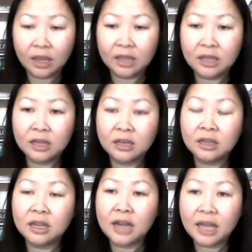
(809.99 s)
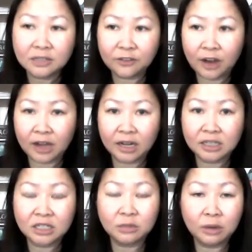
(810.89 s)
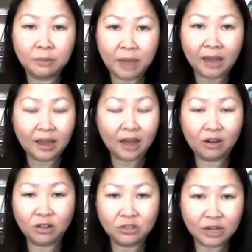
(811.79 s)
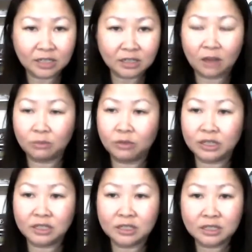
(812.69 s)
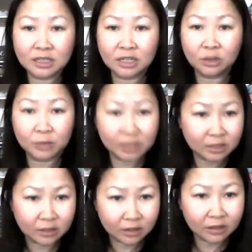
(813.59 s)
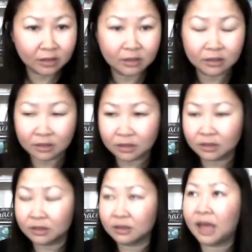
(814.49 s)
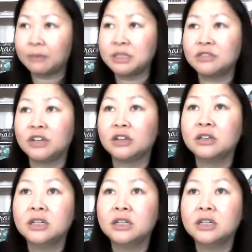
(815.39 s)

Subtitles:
And then the next Friday, she went back, got all dressed up, went to the casino because of the atmosphere.